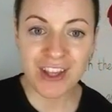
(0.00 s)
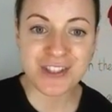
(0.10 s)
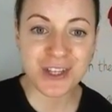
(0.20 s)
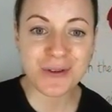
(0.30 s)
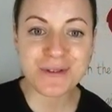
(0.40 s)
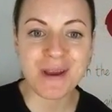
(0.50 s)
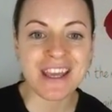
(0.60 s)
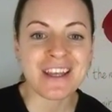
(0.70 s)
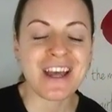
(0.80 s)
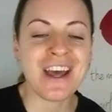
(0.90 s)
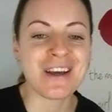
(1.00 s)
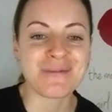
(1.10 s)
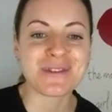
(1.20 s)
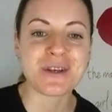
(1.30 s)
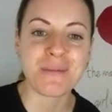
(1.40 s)
Excuse me.
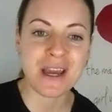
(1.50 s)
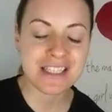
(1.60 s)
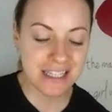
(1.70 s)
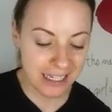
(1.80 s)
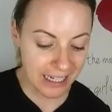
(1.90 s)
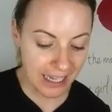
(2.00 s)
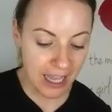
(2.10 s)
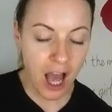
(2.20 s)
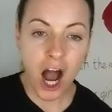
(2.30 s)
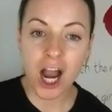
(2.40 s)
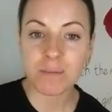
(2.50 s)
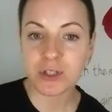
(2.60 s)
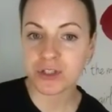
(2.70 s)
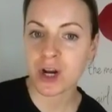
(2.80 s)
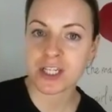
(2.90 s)
So basically I'm
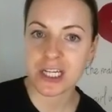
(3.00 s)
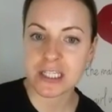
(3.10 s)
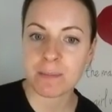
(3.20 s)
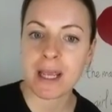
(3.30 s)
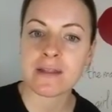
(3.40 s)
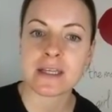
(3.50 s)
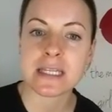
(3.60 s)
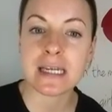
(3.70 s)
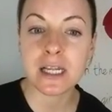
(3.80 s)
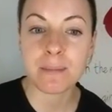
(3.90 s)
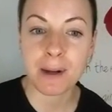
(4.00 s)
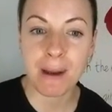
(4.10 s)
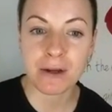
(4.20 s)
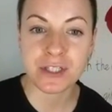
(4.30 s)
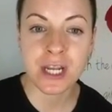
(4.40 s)
just trying to explain this a little bit
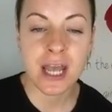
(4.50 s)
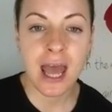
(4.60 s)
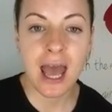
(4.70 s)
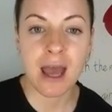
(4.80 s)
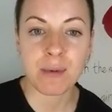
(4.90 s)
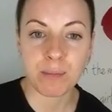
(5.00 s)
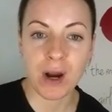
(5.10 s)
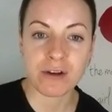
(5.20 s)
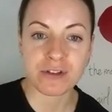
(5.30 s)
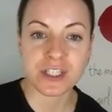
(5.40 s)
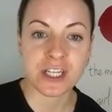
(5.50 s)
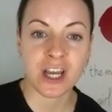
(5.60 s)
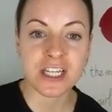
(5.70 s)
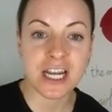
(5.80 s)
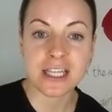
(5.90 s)
about embroidery
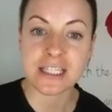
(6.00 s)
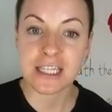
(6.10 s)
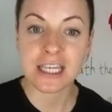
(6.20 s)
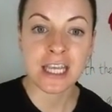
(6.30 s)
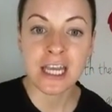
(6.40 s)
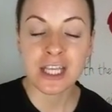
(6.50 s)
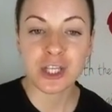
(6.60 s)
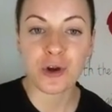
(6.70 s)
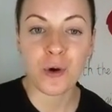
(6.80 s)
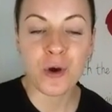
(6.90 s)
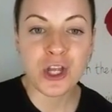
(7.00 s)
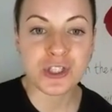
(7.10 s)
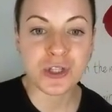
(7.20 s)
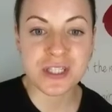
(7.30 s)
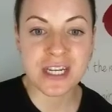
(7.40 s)
tonight and see,
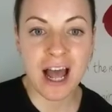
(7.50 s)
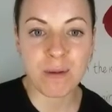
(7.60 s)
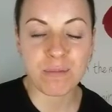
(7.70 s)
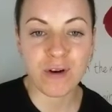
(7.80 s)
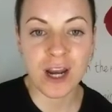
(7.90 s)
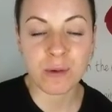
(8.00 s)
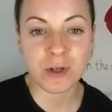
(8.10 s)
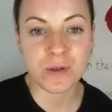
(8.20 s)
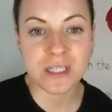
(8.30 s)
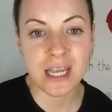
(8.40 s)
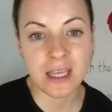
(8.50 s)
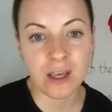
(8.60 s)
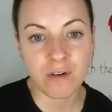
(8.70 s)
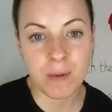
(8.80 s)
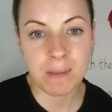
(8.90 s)
does it help for anyone who's
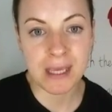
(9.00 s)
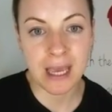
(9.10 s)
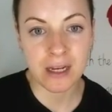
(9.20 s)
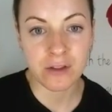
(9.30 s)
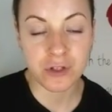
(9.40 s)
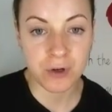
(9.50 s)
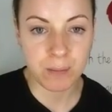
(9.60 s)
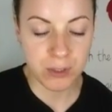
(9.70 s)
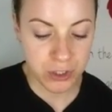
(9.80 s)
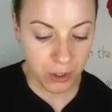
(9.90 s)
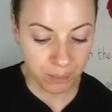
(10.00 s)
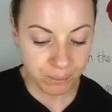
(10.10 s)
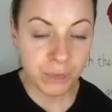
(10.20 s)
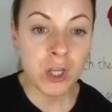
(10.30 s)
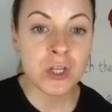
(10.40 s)
thinking of maybe getting the treatment done.
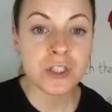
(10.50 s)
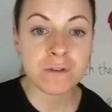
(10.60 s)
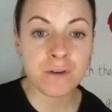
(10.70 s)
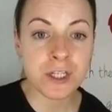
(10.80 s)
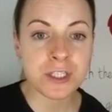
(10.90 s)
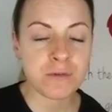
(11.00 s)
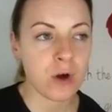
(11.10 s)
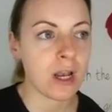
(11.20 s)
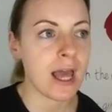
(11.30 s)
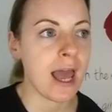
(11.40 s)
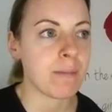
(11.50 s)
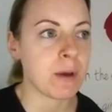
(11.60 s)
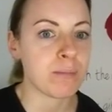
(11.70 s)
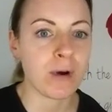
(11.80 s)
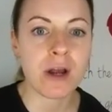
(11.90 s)
So first of all,
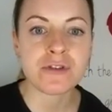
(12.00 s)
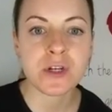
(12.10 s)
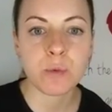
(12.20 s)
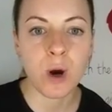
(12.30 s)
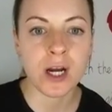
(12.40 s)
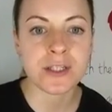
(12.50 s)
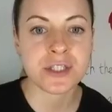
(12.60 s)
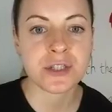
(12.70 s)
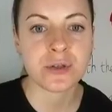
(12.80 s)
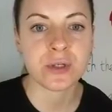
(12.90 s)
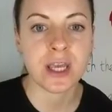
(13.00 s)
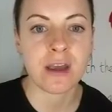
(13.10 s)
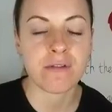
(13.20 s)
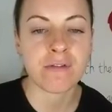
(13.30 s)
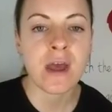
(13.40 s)
embroidery works to
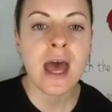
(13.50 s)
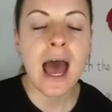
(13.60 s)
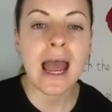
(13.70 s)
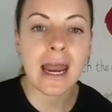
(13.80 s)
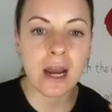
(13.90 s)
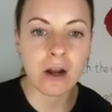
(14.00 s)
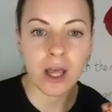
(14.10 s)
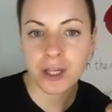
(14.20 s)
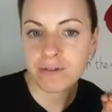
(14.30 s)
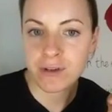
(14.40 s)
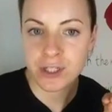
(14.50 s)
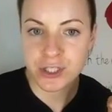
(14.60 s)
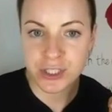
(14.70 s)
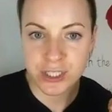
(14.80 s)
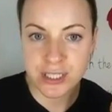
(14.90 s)
give a hair-like
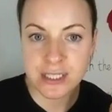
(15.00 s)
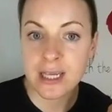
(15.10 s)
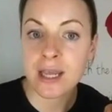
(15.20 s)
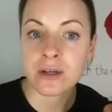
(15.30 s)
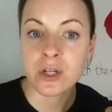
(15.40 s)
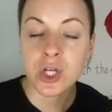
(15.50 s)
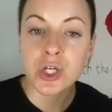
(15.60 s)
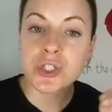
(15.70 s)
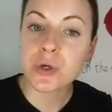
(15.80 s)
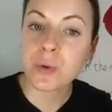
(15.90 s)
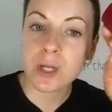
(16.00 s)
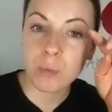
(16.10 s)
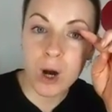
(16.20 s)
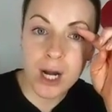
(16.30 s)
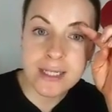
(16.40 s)
finish to the skin. So it
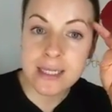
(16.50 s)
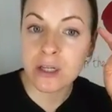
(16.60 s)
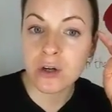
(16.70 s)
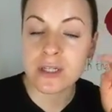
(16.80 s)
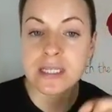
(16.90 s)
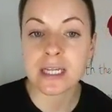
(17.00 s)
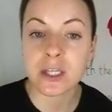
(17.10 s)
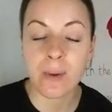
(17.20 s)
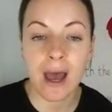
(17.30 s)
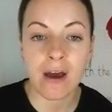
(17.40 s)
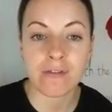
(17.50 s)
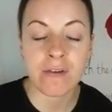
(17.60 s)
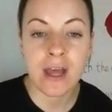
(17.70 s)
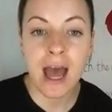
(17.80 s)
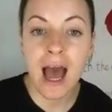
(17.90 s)
works and looks like you have
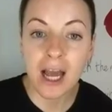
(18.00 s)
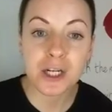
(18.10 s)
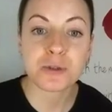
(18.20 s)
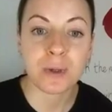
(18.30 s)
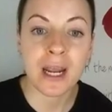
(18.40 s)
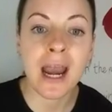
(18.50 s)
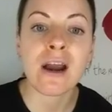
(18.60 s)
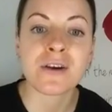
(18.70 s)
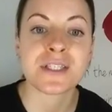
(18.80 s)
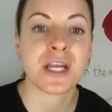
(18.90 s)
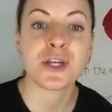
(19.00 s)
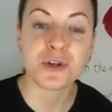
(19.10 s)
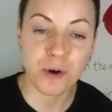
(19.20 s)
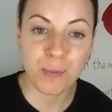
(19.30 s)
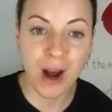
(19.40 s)
actual hairs in
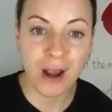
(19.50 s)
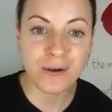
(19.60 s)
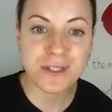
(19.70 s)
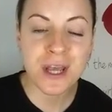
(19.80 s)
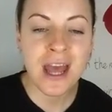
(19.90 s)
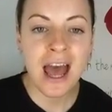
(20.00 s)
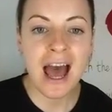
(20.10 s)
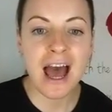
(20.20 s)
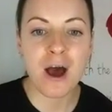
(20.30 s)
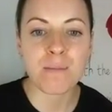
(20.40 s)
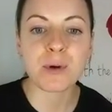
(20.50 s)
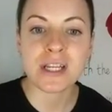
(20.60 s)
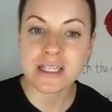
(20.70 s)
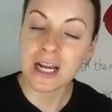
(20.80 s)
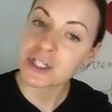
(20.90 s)
your brows, but
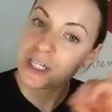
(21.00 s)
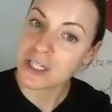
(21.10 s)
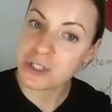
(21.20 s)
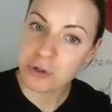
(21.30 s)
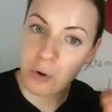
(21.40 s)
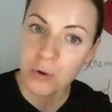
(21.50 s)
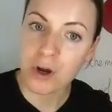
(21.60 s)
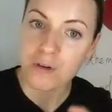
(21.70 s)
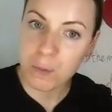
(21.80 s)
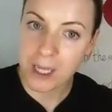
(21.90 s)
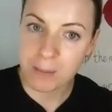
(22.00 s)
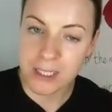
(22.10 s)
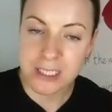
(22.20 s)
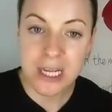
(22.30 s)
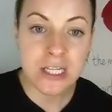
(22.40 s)
it's actually a stroke of
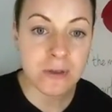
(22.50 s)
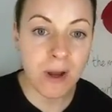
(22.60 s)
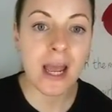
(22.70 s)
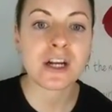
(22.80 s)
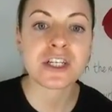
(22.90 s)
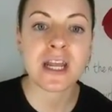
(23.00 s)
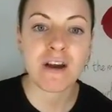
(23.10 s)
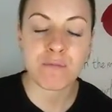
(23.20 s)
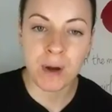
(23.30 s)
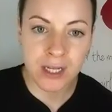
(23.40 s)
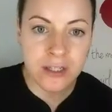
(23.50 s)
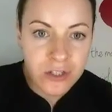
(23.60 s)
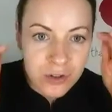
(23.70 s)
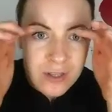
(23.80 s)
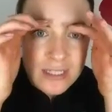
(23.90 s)
pigment. So I actually have mine
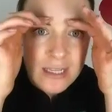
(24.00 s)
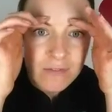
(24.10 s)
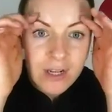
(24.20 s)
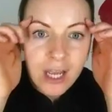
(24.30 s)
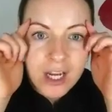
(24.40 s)
done this evening.